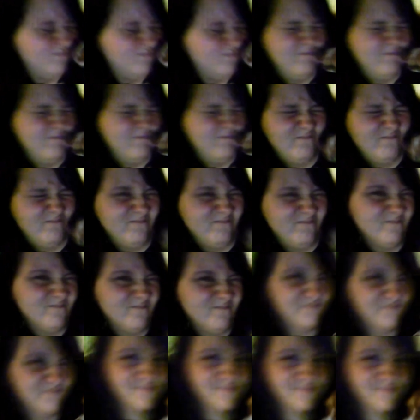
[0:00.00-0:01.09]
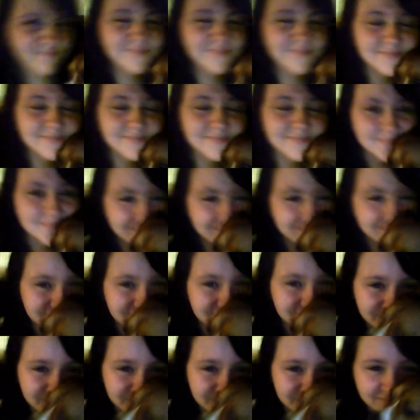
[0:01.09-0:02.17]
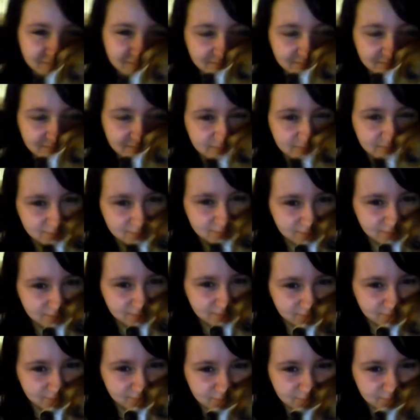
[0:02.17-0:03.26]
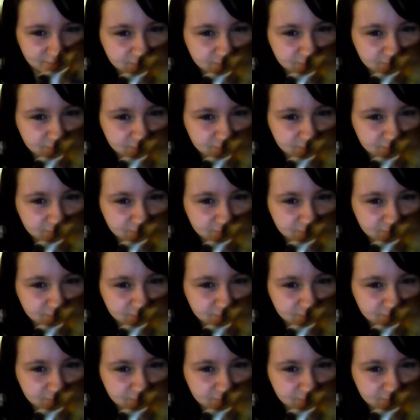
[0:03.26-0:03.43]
(no one is talking)